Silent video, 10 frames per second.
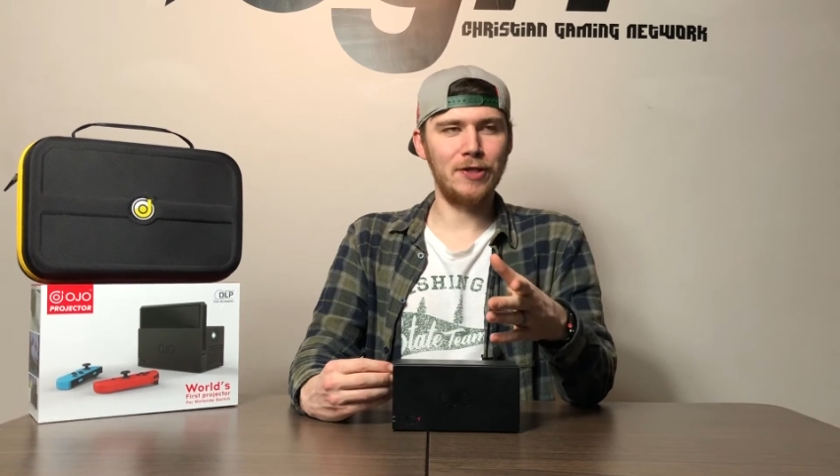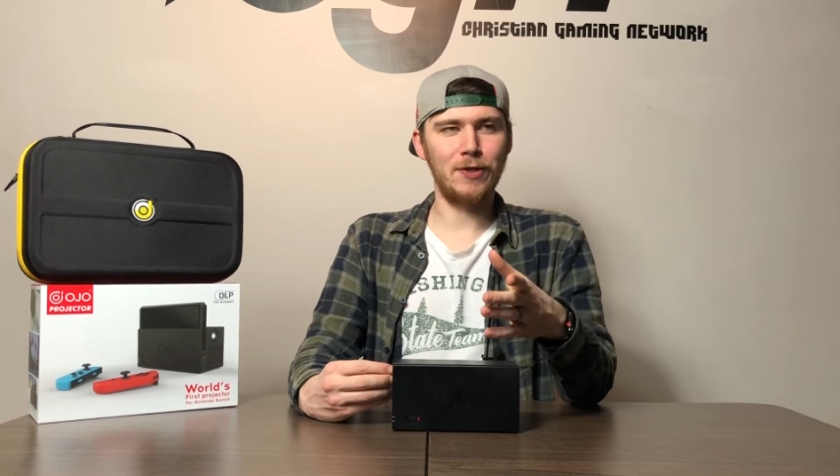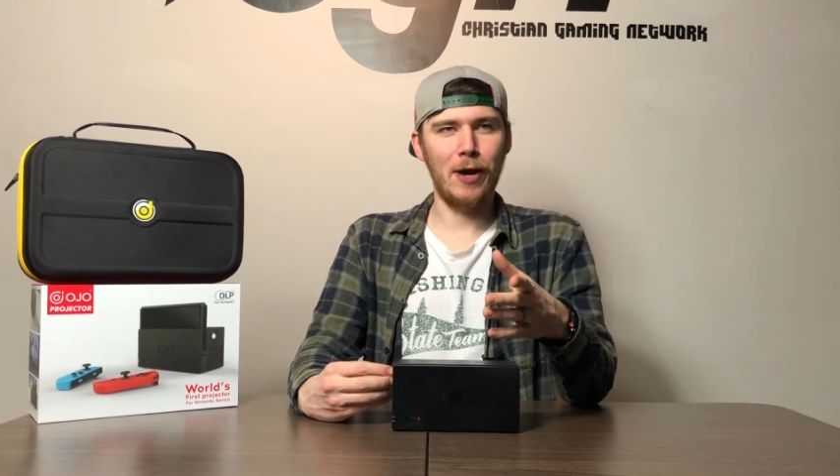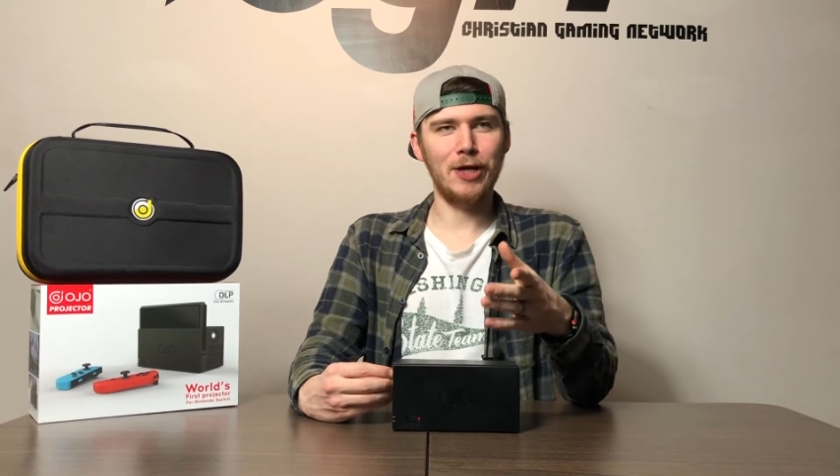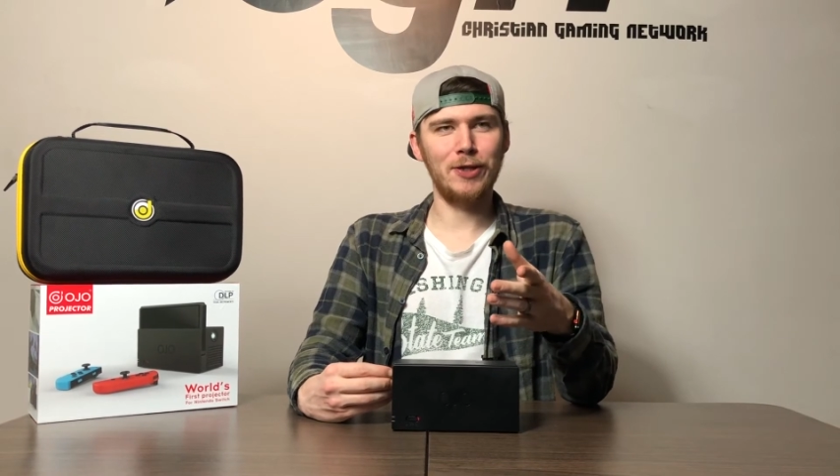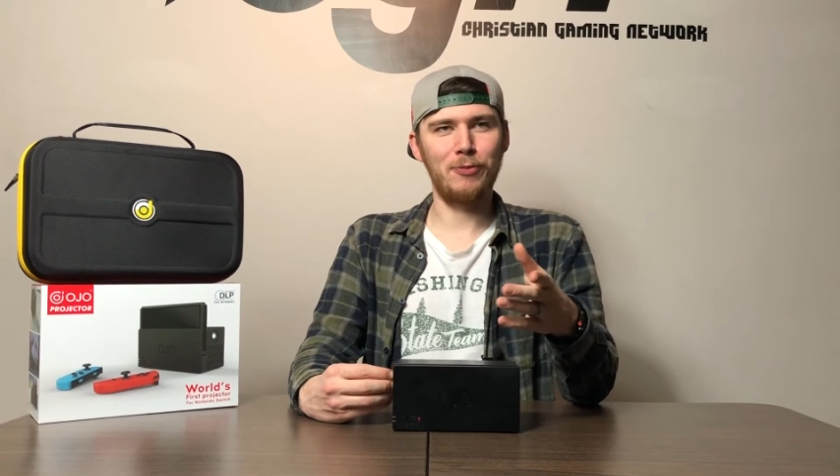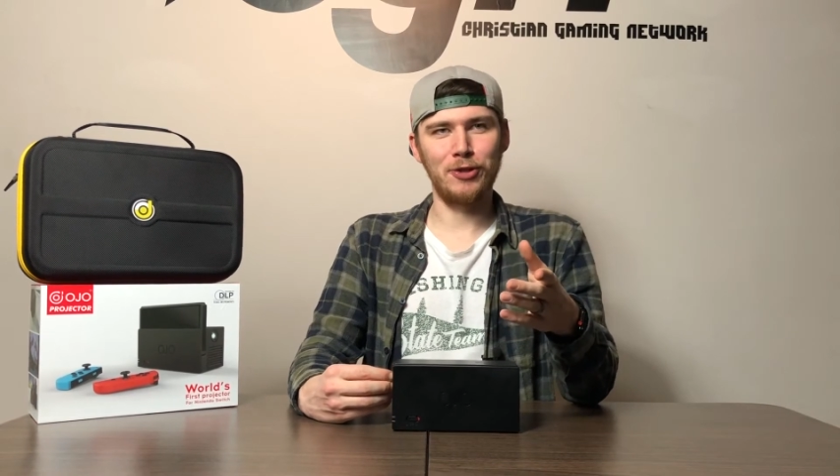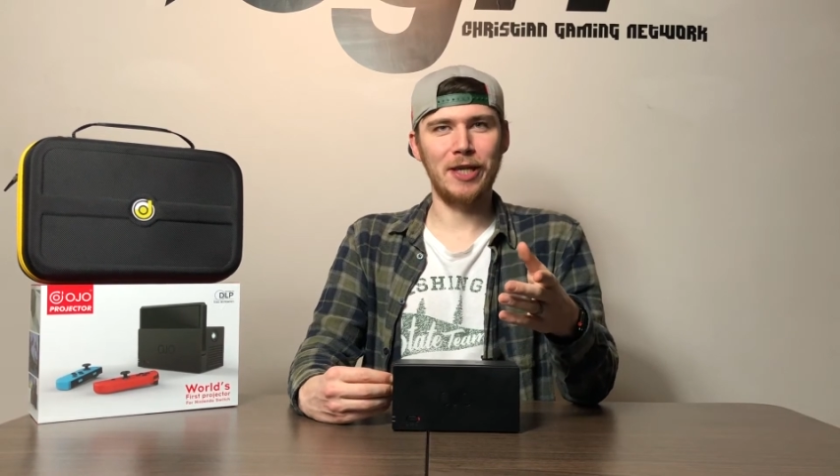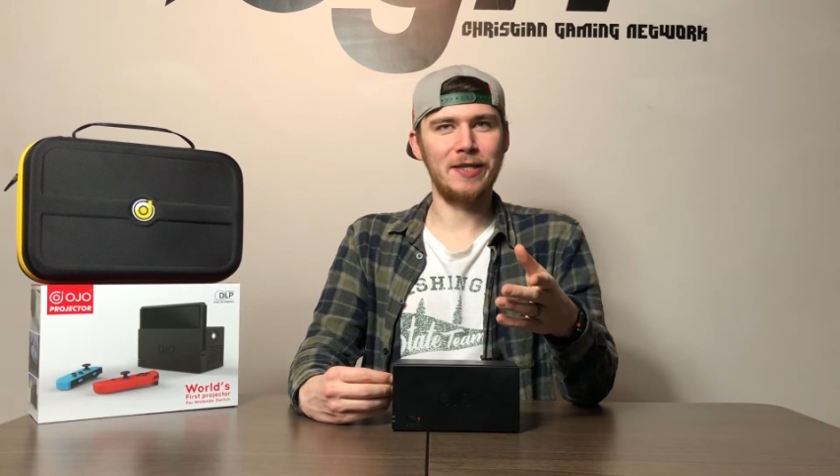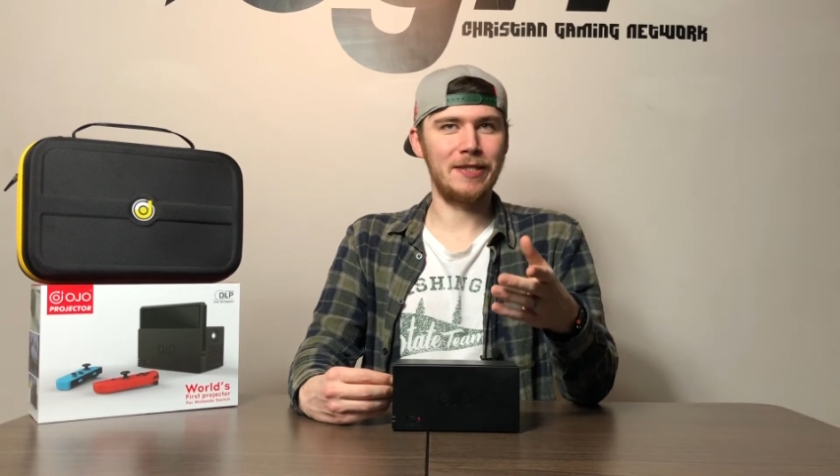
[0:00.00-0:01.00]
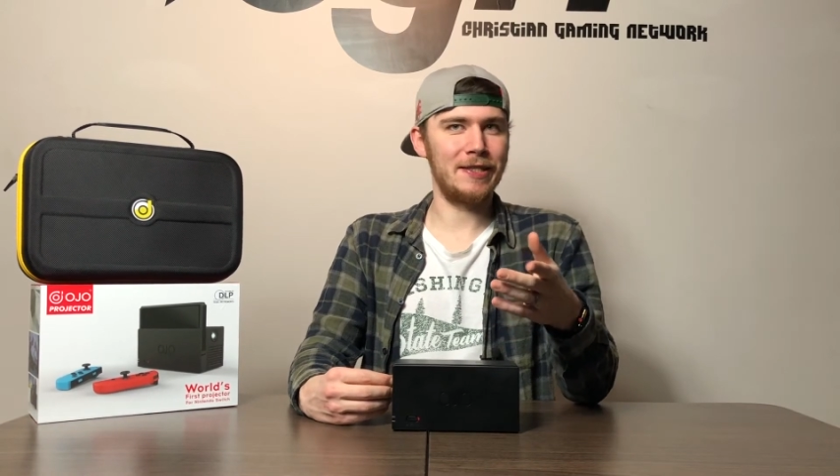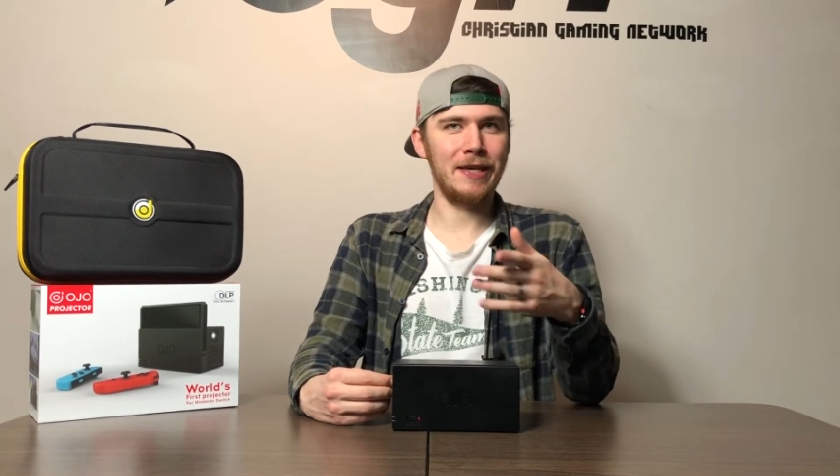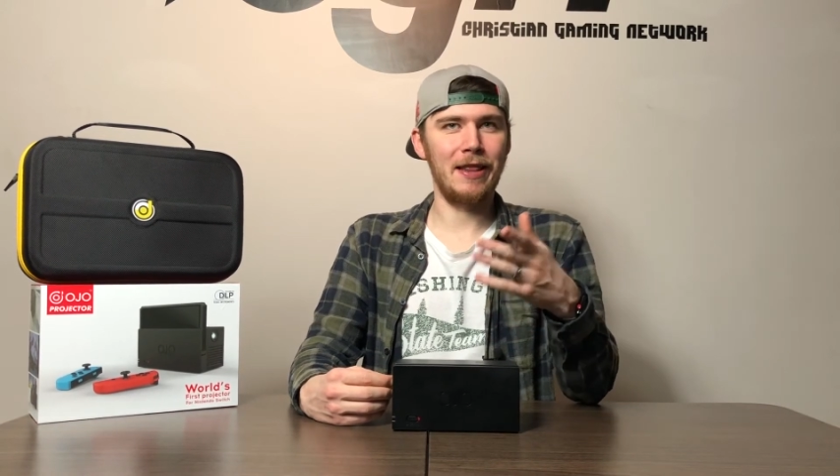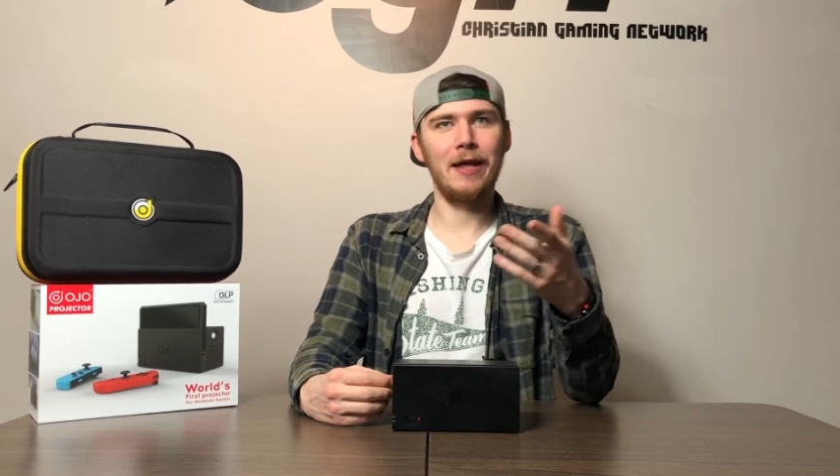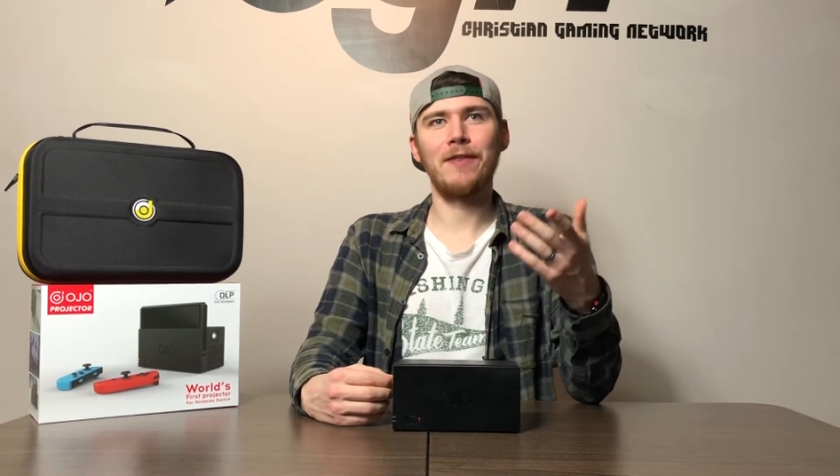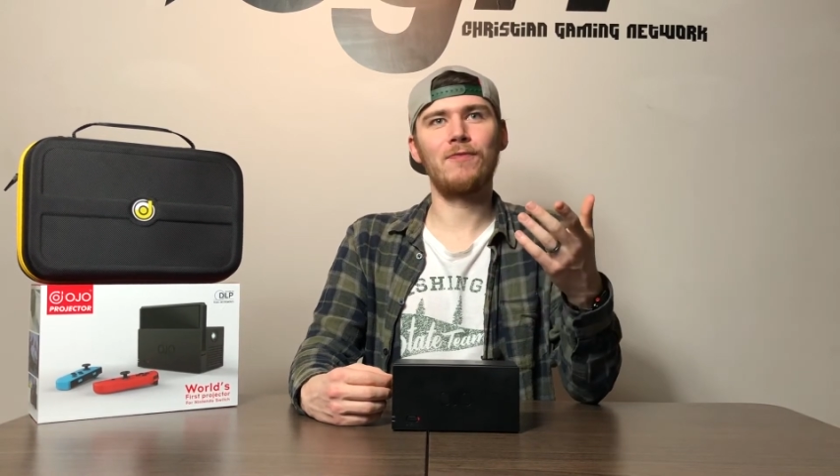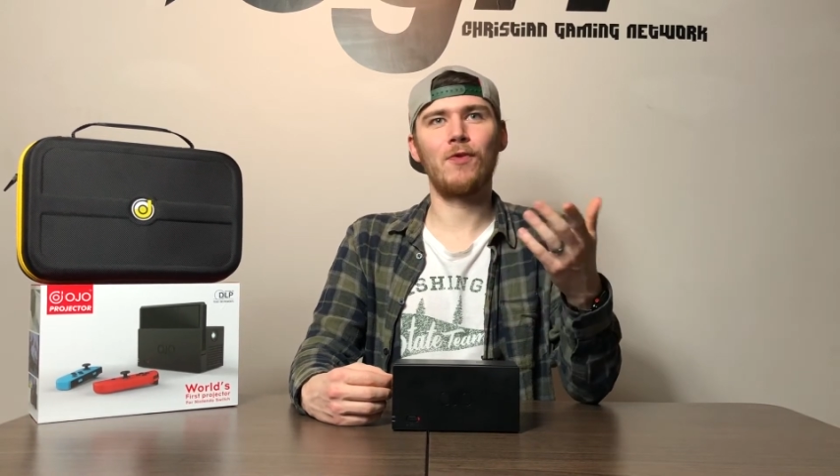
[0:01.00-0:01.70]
to actually projectors that say they're like